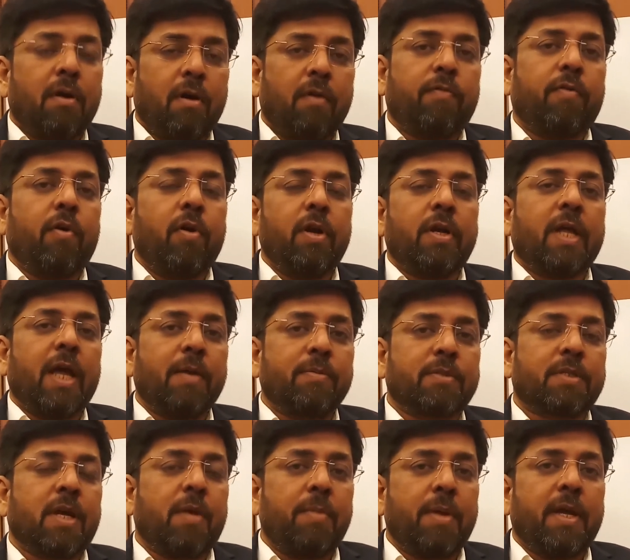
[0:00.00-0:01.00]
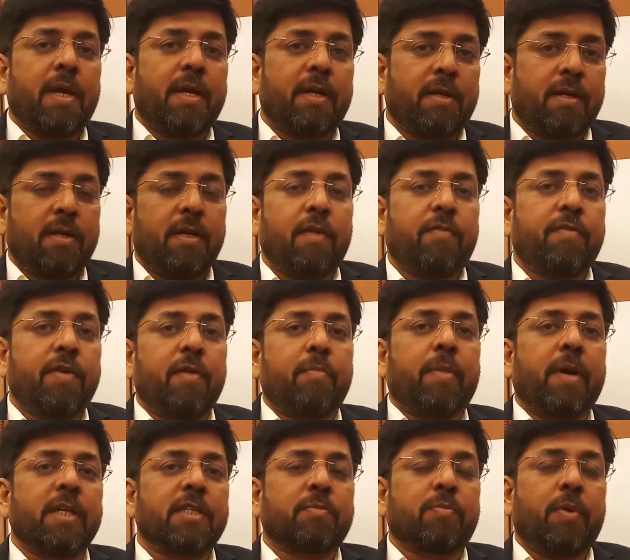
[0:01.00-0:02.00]
of all types coming at different
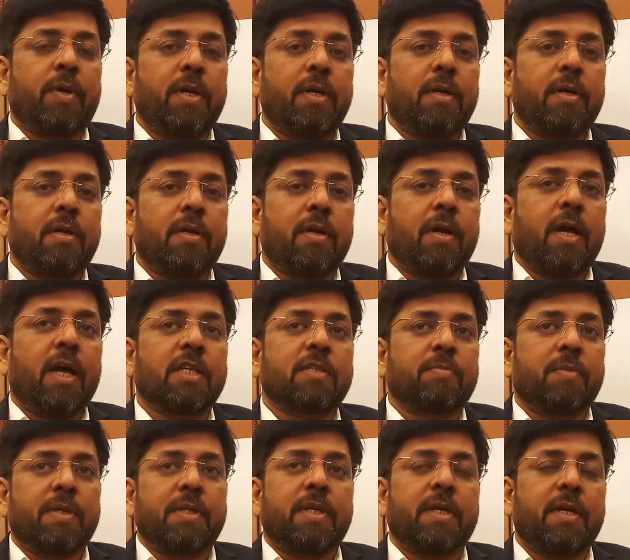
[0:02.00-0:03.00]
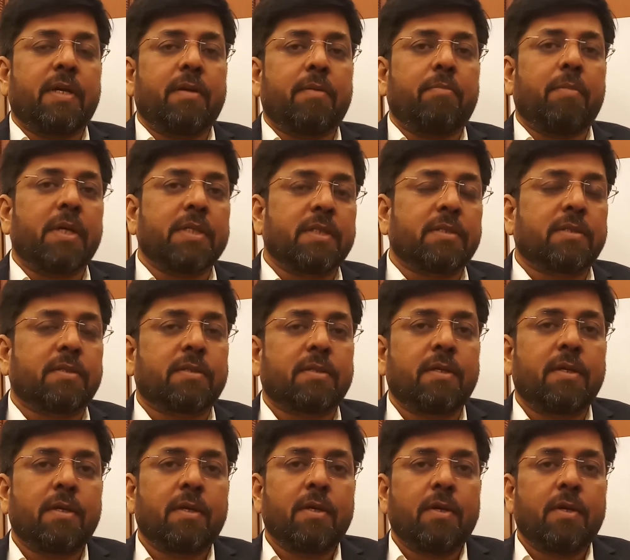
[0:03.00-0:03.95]
price point as per their budgets.